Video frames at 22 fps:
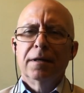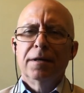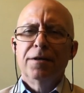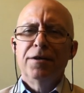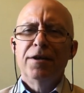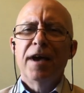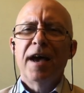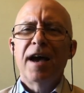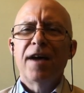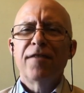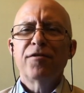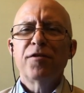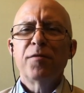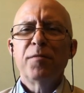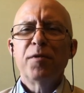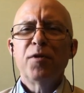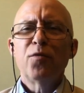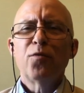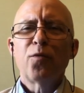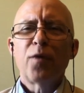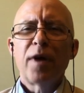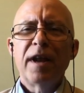You have to
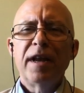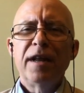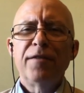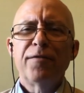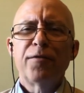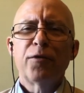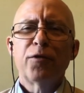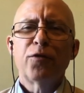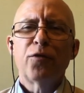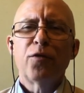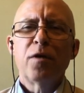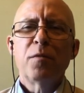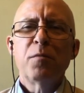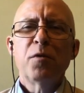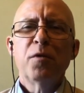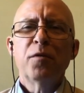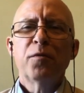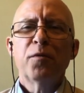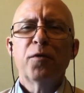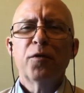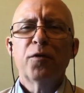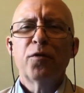be ready for
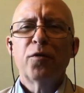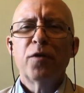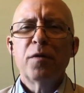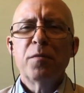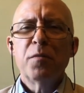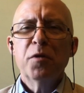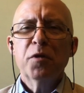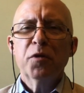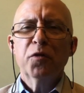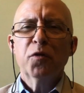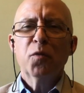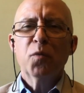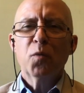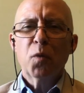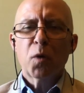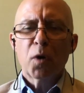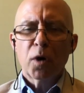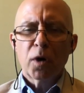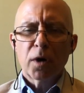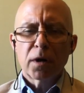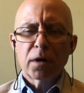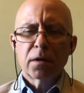treatment to
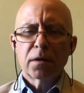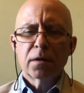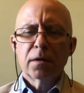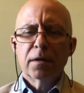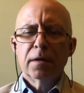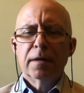work.